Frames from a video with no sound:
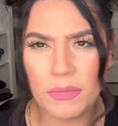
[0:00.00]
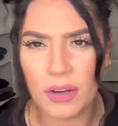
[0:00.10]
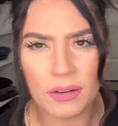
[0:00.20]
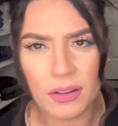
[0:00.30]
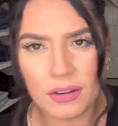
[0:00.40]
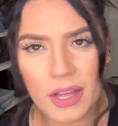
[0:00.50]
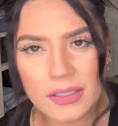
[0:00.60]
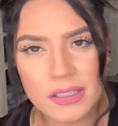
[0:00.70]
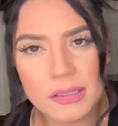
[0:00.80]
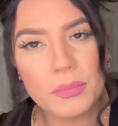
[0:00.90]
They're not
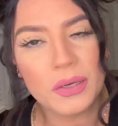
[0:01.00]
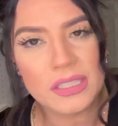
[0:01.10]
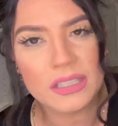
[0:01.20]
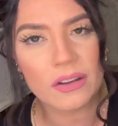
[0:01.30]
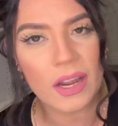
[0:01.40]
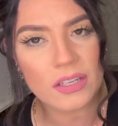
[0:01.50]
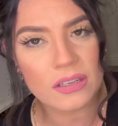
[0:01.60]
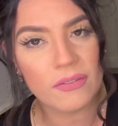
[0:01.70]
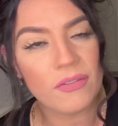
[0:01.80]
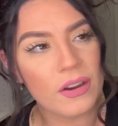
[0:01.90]
disappointing. They're
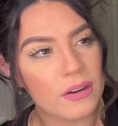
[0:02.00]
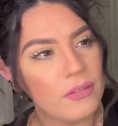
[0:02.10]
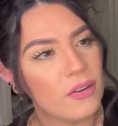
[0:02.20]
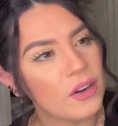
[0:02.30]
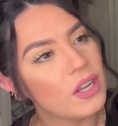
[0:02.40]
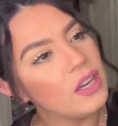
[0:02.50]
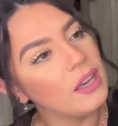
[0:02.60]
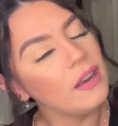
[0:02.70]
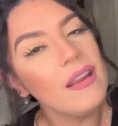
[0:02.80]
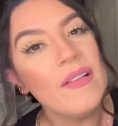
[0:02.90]
actually very, very good.